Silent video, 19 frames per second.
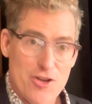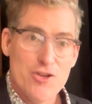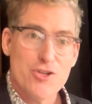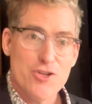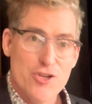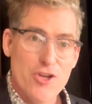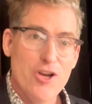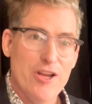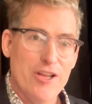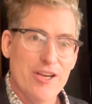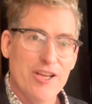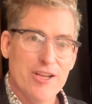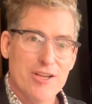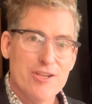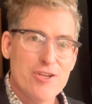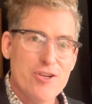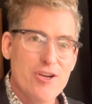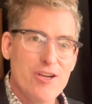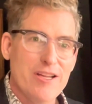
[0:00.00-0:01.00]
Good,
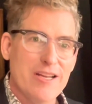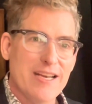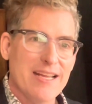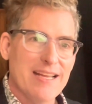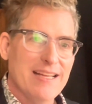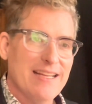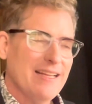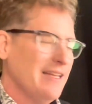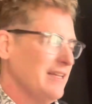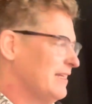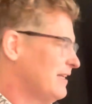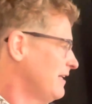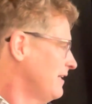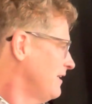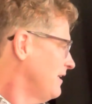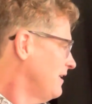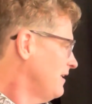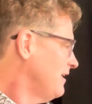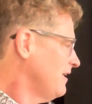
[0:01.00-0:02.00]
good.
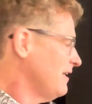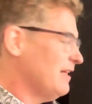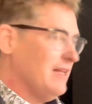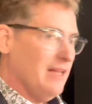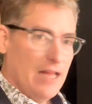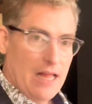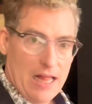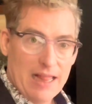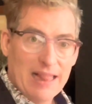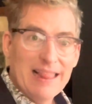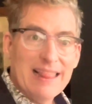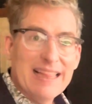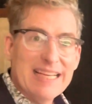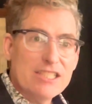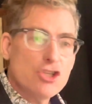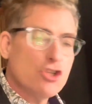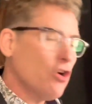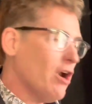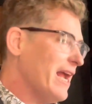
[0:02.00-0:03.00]

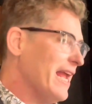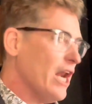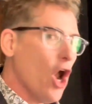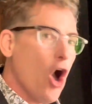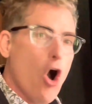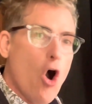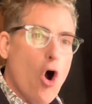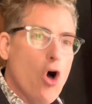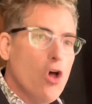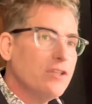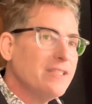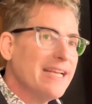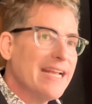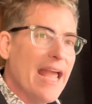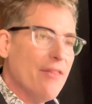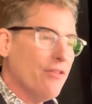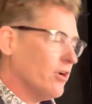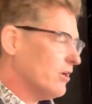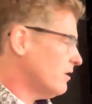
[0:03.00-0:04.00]
Let's try it all
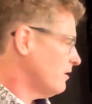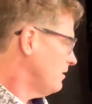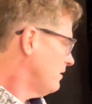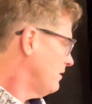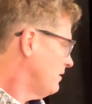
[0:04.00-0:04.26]
together.